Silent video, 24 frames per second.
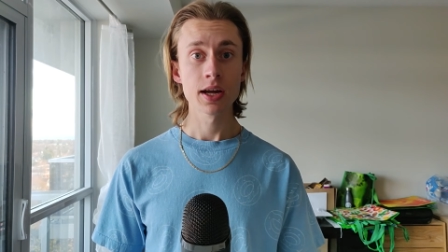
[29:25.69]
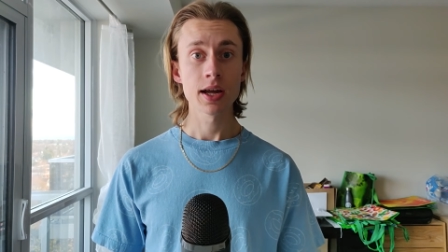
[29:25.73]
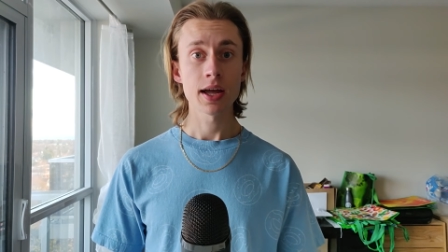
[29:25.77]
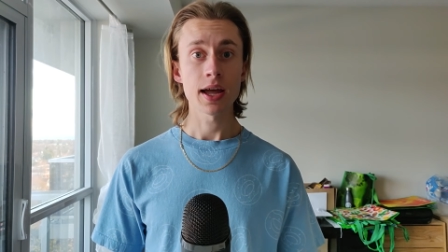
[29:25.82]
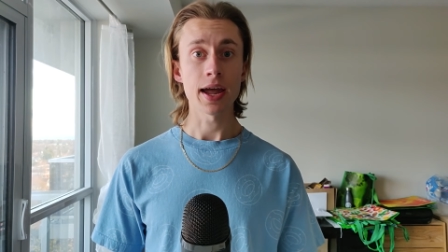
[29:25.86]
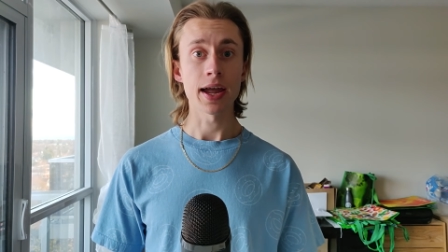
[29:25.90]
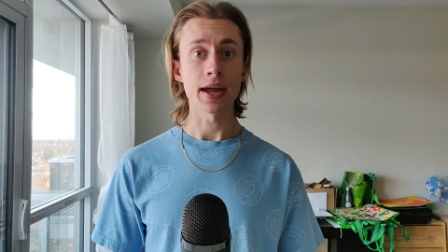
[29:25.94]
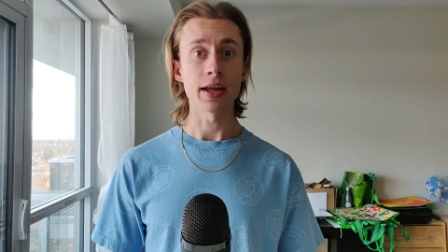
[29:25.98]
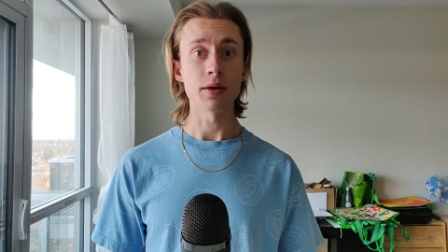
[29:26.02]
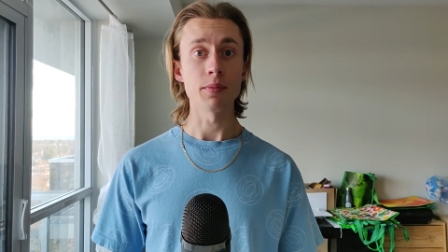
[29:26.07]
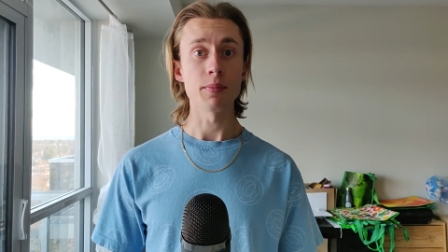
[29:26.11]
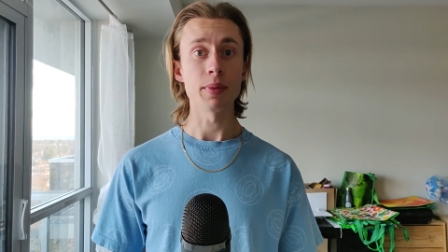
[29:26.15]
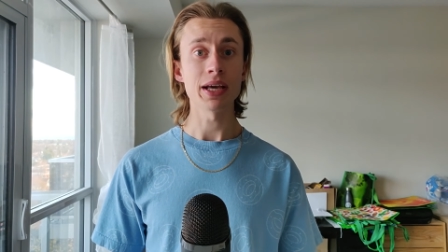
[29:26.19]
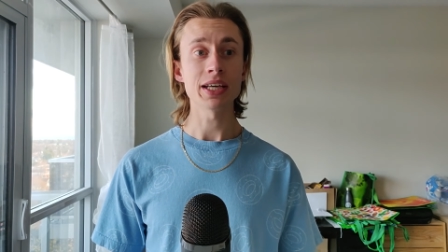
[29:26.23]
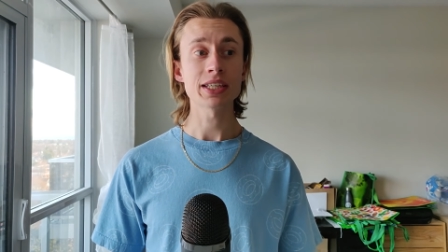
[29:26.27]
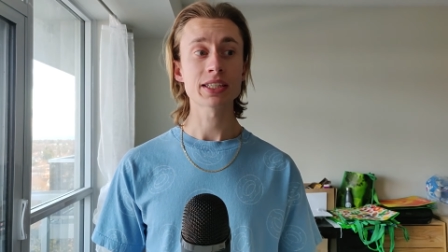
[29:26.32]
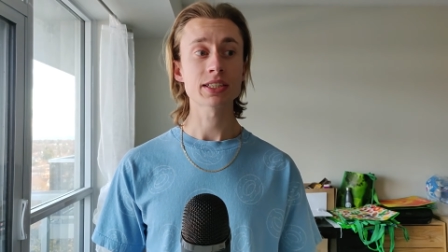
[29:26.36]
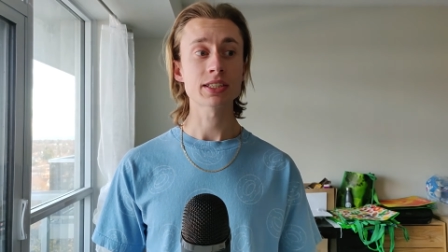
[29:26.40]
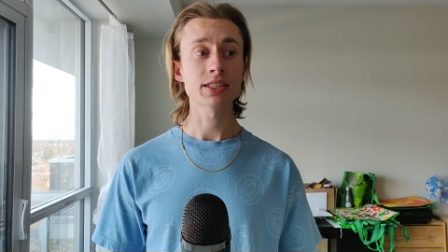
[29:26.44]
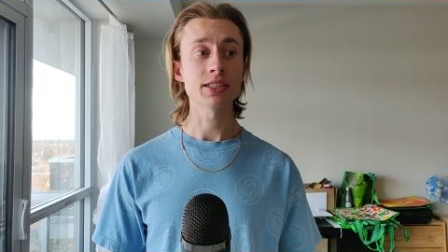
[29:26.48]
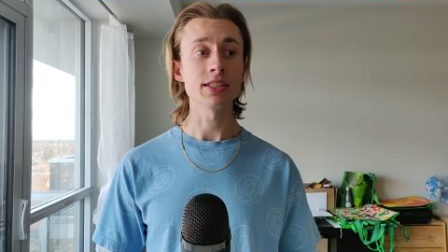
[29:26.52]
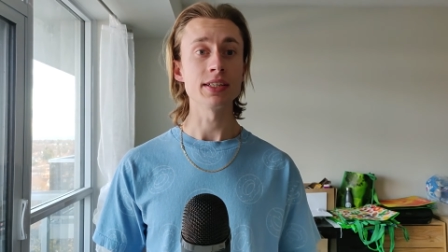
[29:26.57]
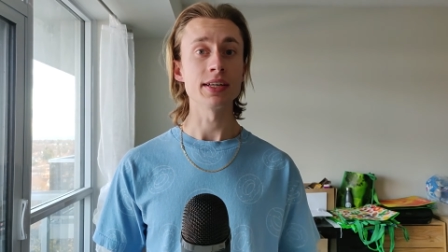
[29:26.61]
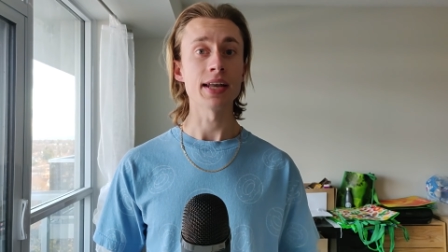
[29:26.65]
and
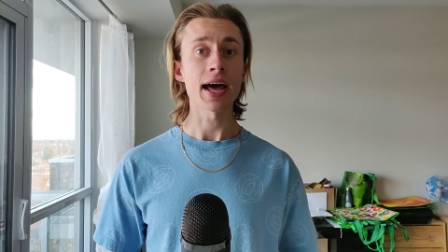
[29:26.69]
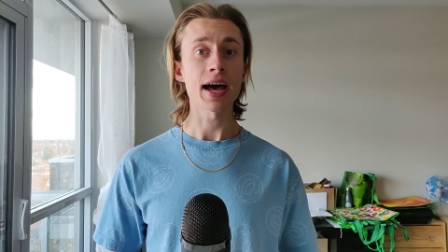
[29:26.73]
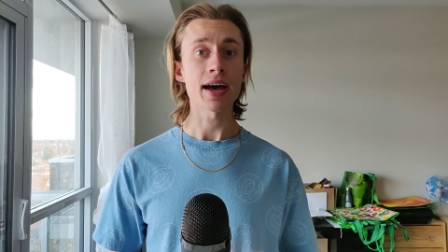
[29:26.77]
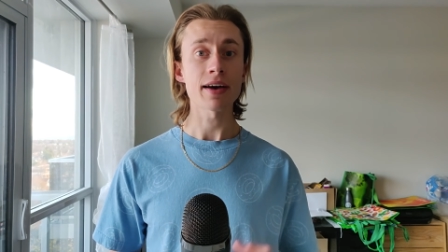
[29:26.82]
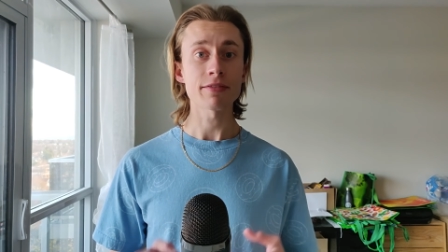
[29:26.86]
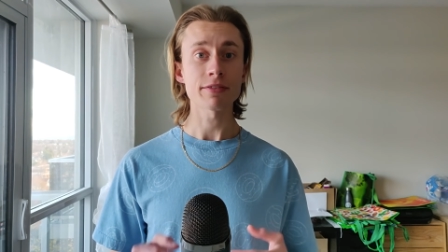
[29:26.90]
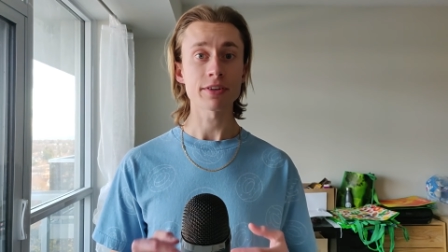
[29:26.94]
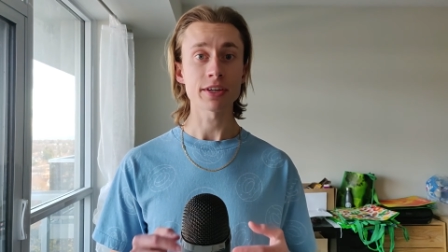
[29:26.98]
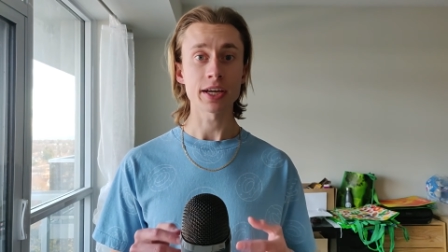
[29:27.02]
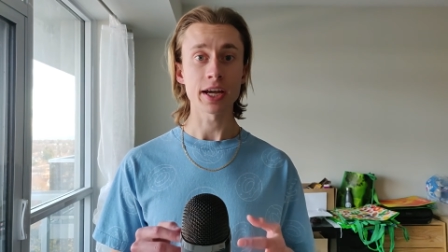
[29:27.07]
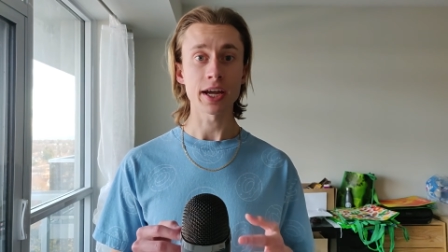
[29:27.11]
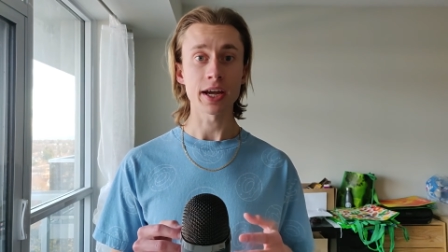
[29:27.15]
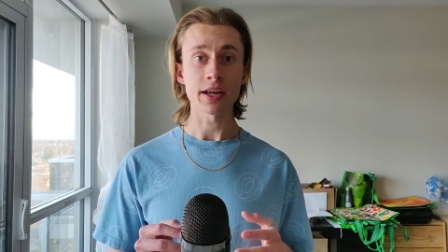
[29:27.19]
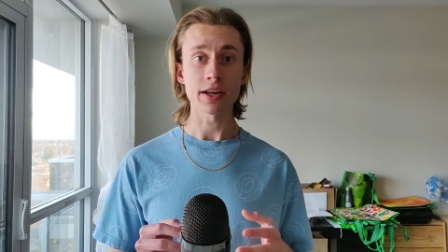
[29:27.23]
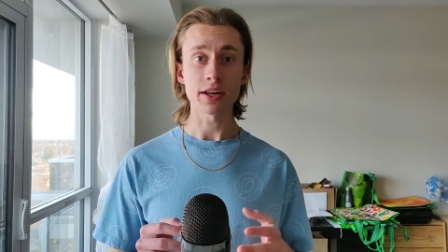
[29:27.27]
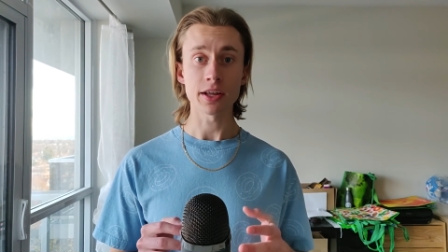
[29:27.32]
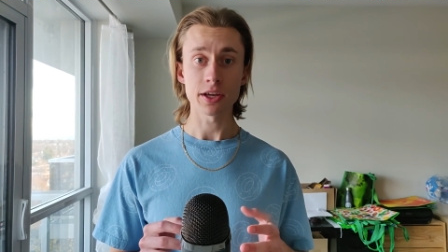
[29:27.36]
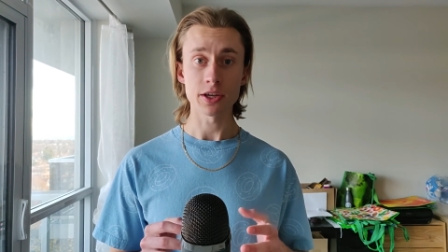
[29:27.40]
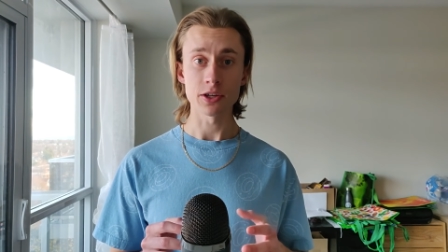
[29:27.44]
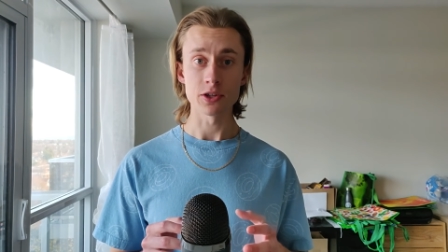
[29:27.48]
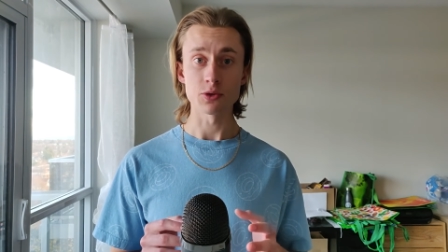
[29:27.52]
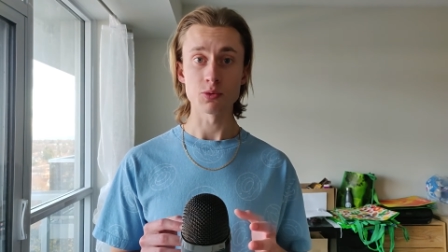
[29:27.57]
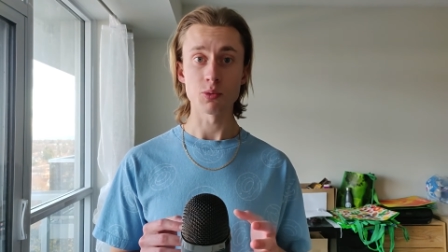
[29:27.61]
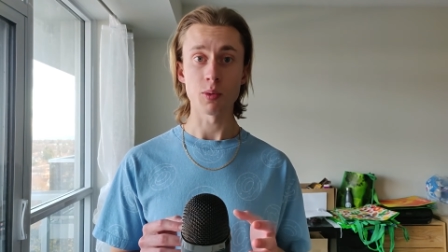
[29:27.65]
basically navigate
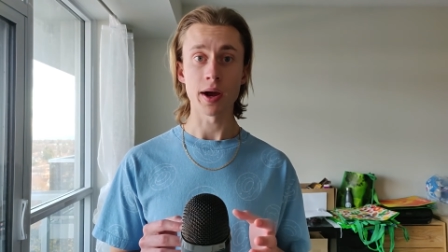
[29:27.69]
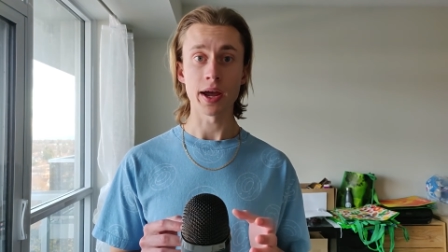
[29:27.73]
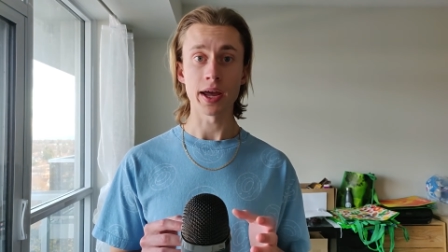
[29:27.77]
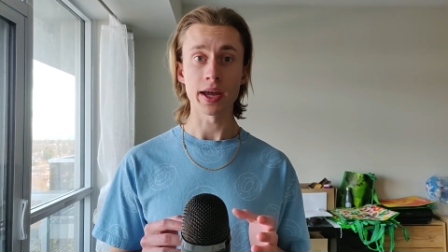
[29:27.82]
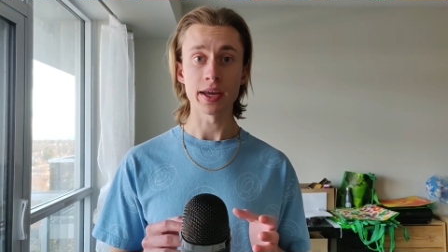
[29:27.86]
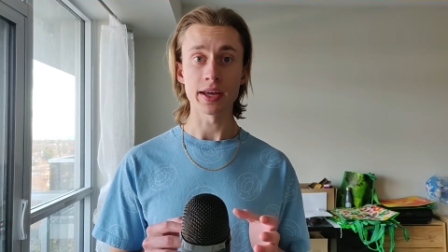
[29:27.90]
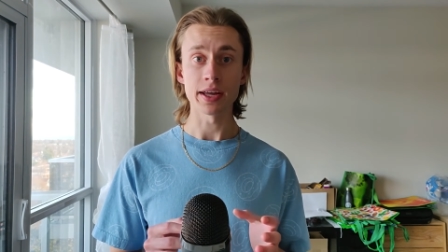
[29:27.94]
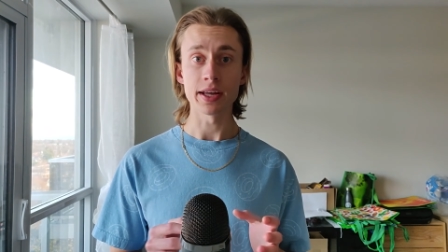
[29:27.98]
his way